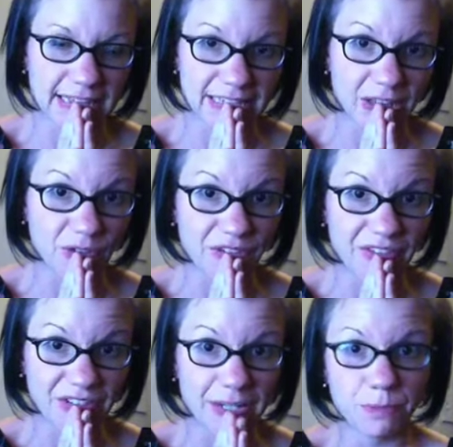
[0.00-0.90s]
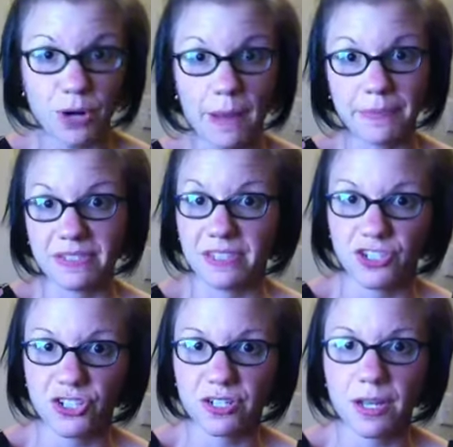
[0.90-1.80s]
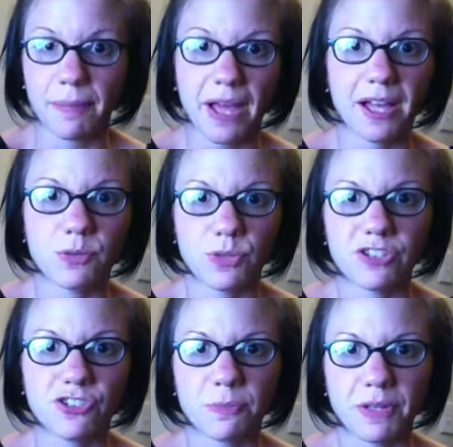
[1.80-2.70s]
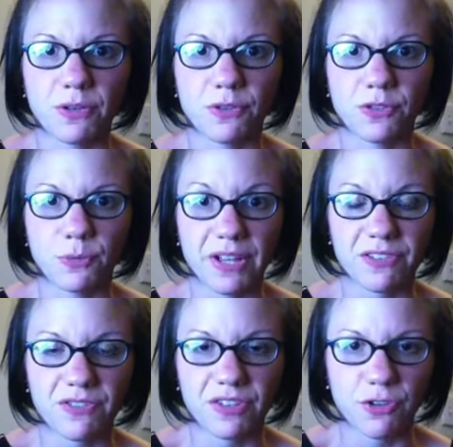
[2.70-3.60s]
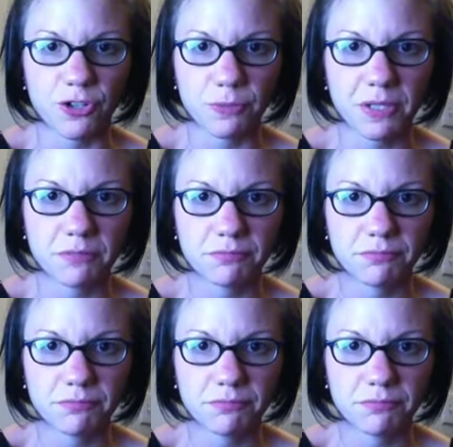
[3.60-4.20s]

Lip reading: self-evident proposition upon which to build the rest of his argument.